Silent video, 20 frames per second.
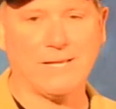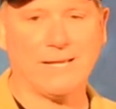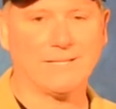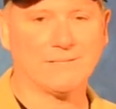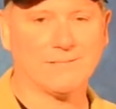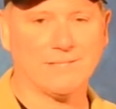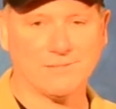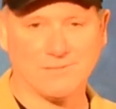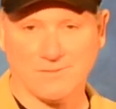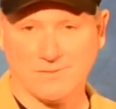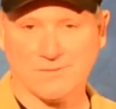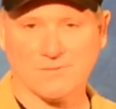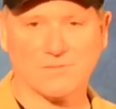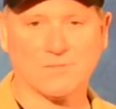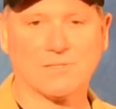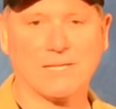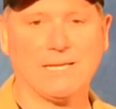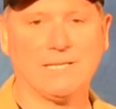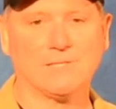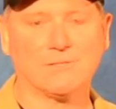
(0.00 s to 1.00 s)
assets that the
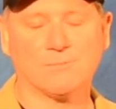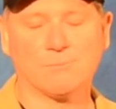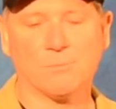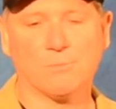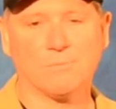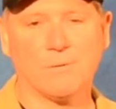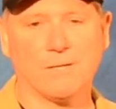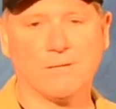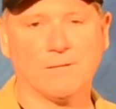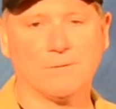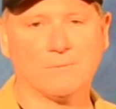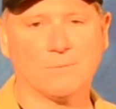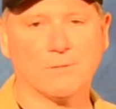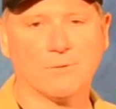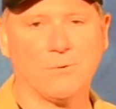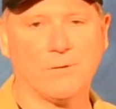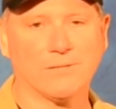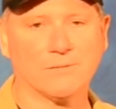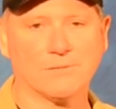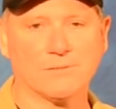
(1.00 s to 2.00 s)
state's
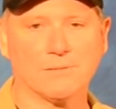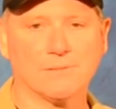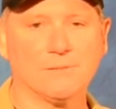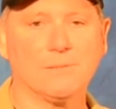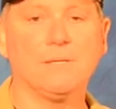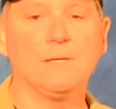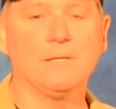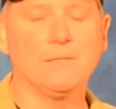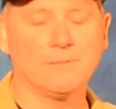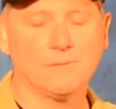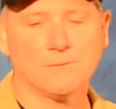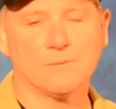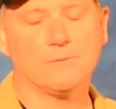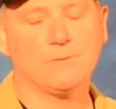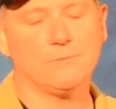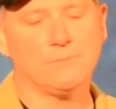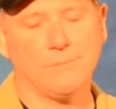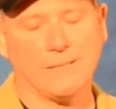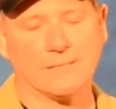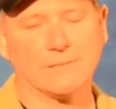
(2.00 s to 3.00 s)
requested to
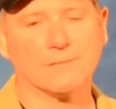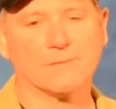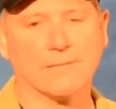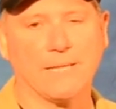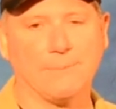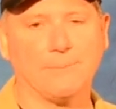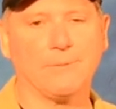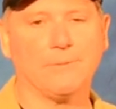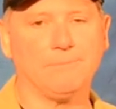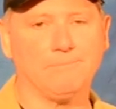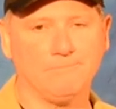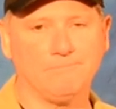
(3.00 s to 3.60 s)
make this happen.